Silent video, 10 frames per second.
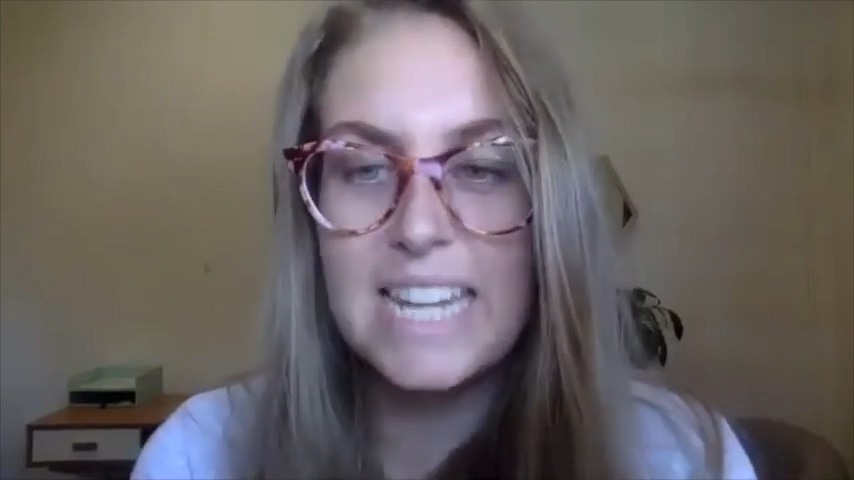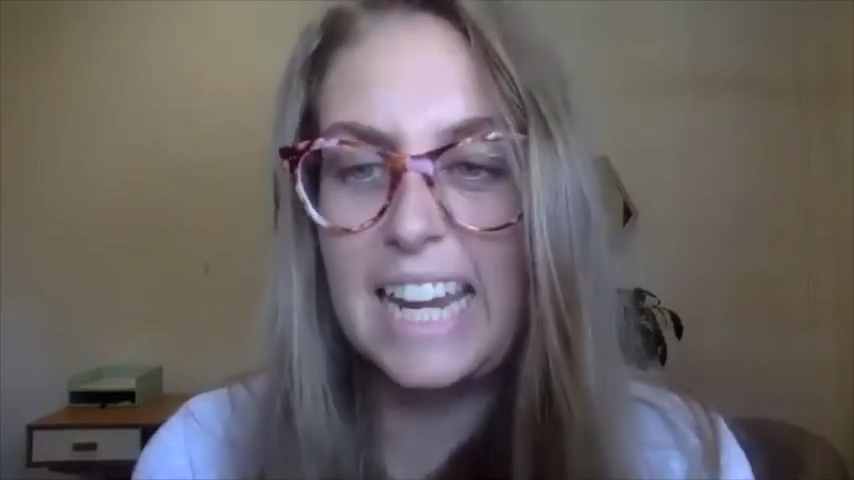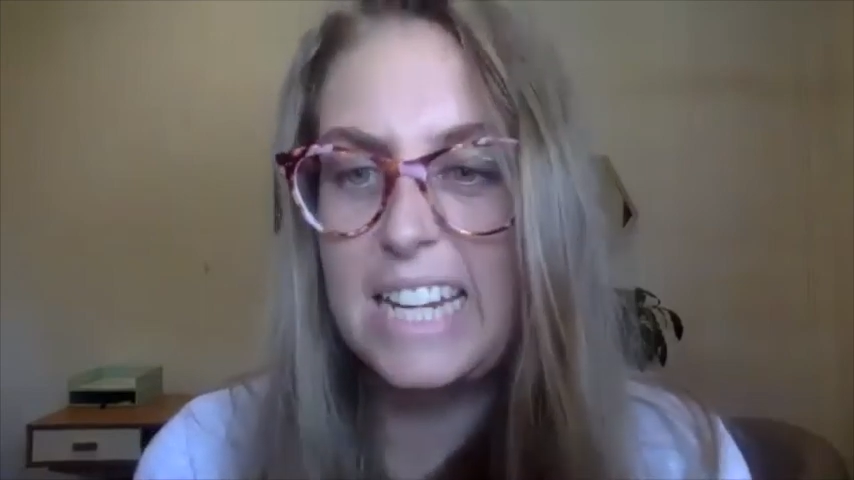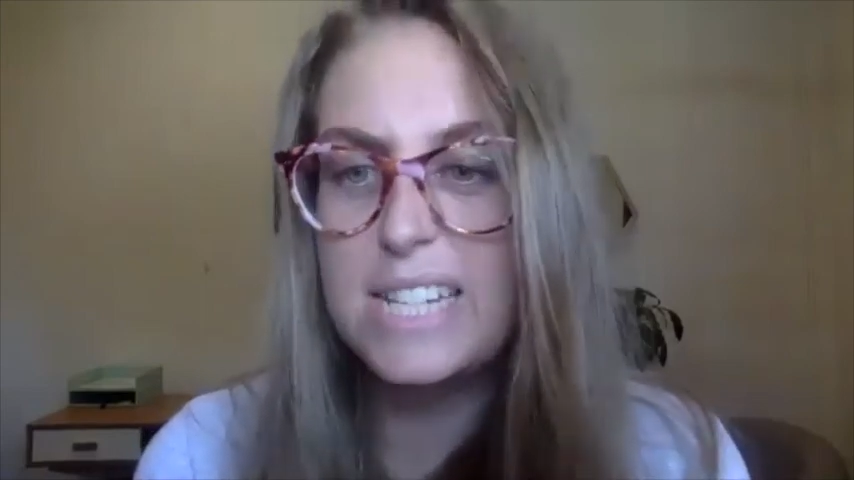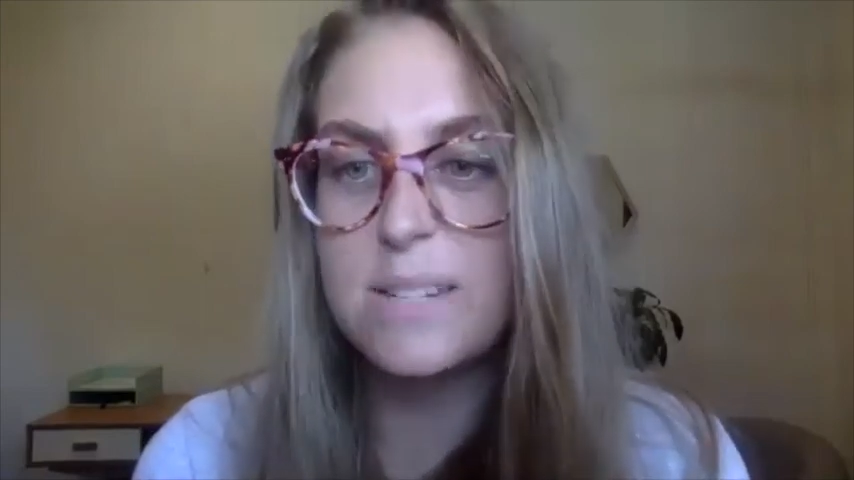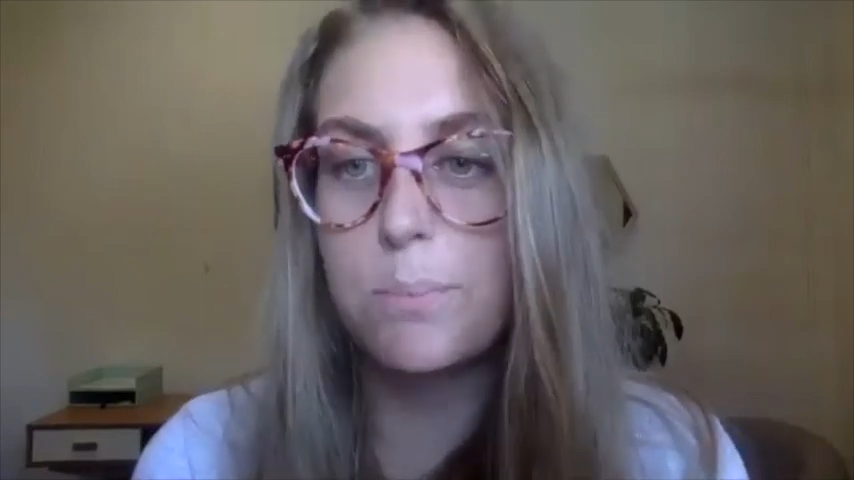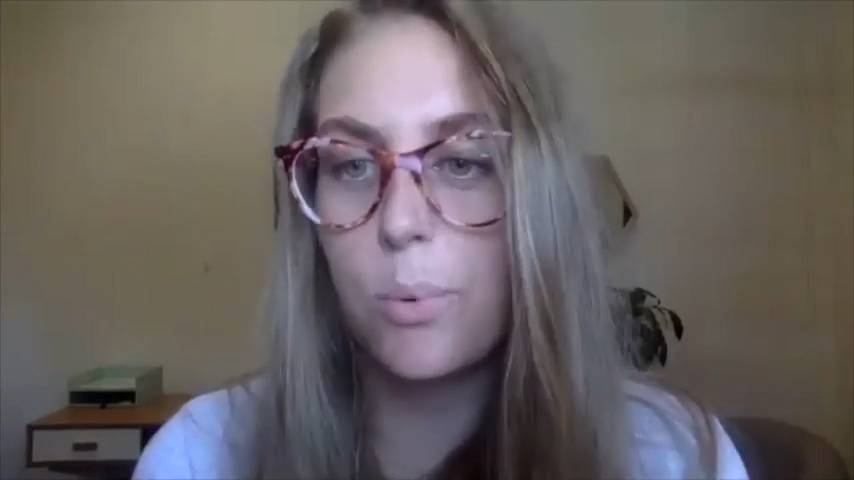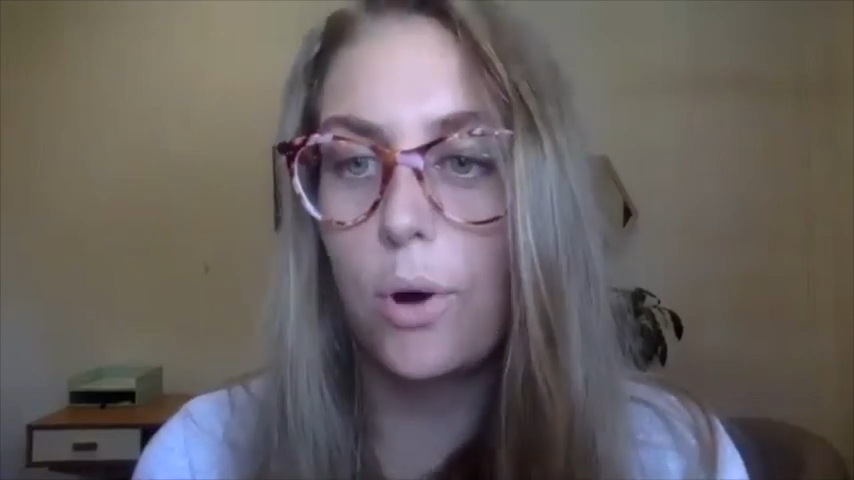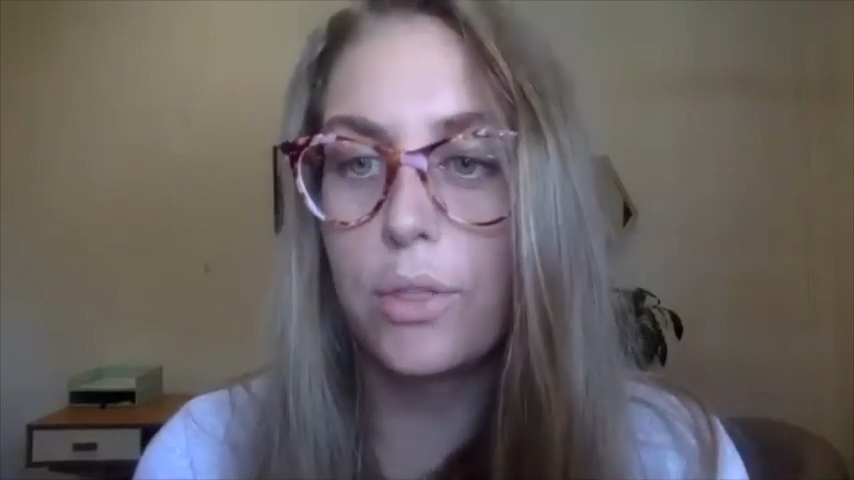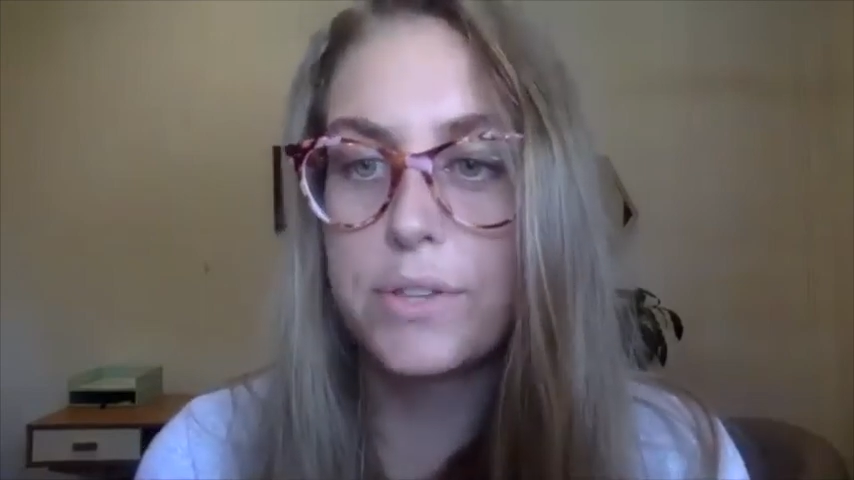teas and
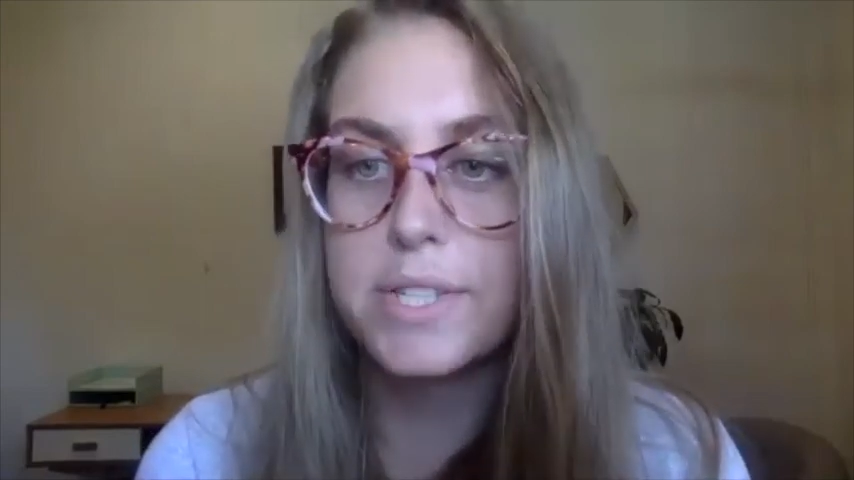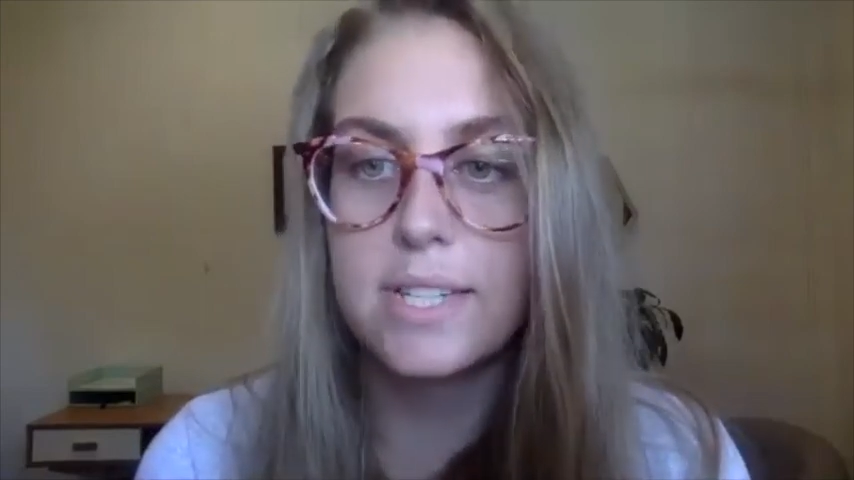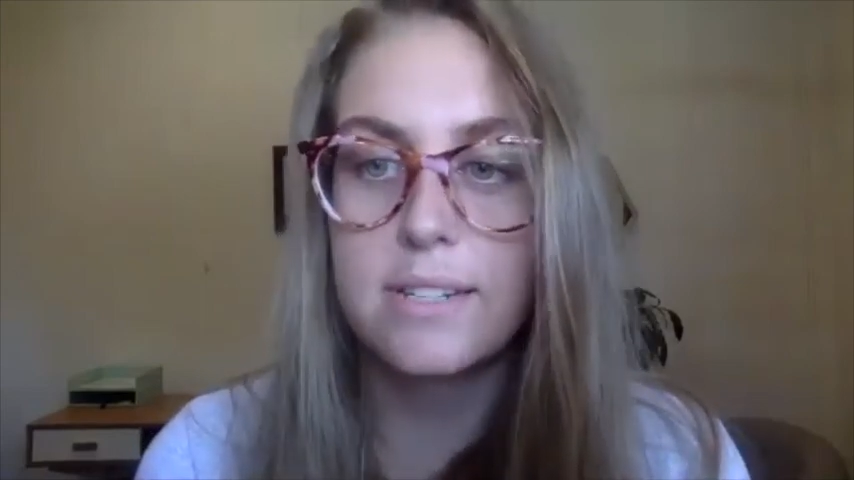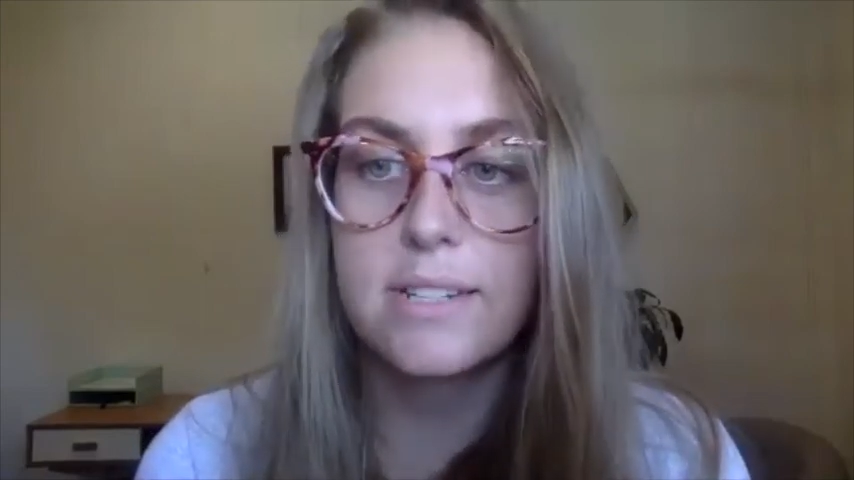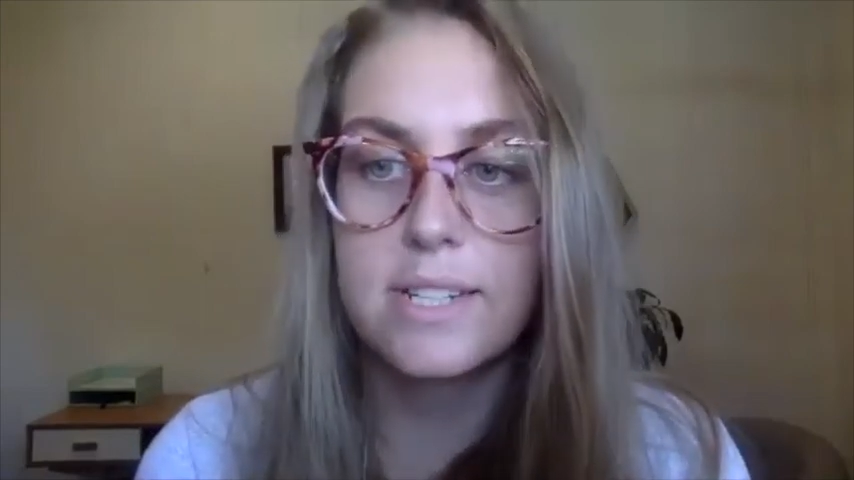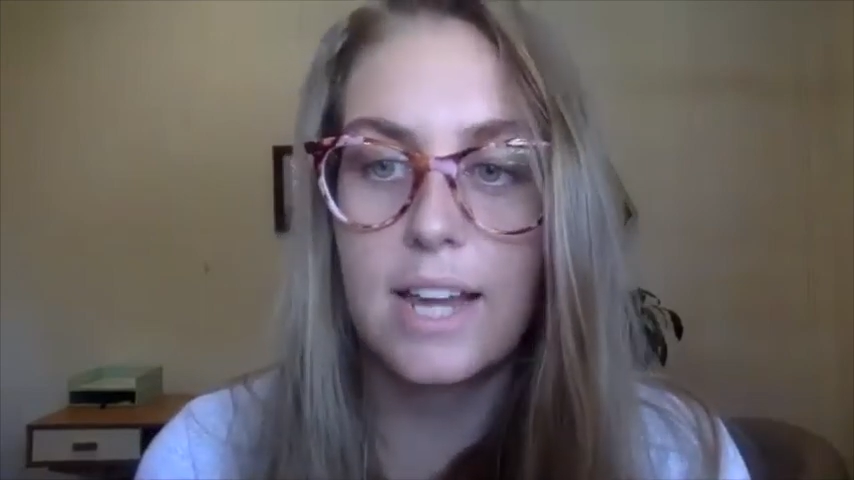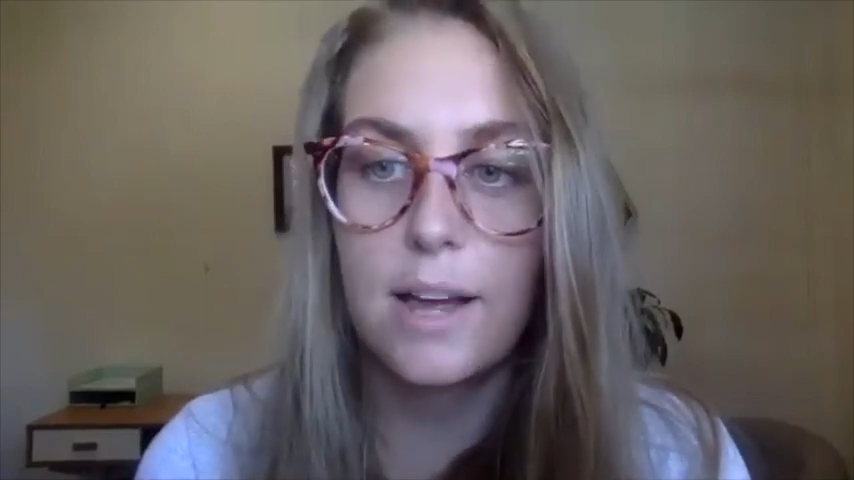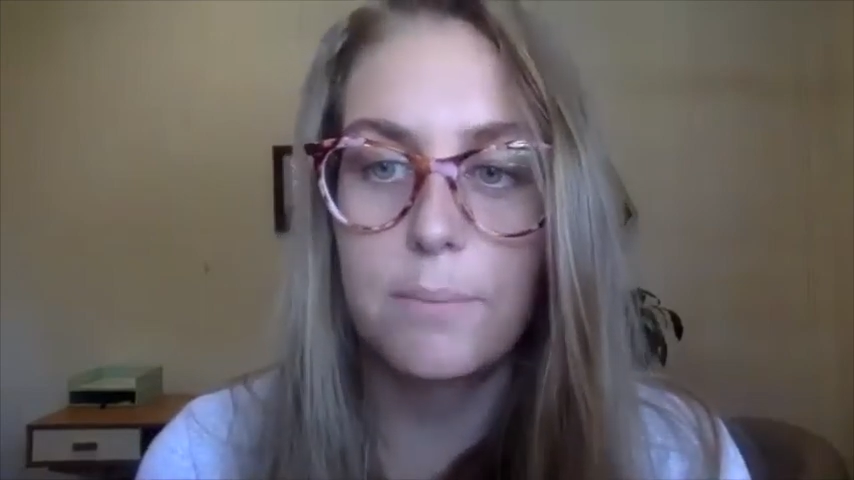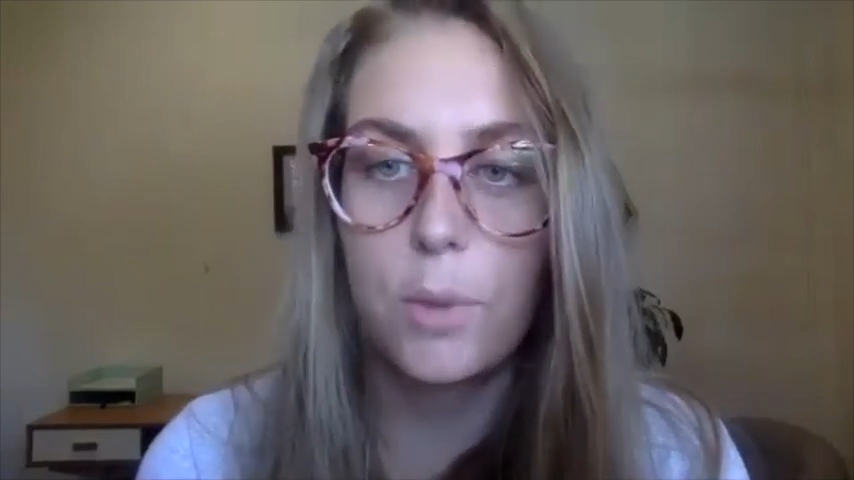broths and um,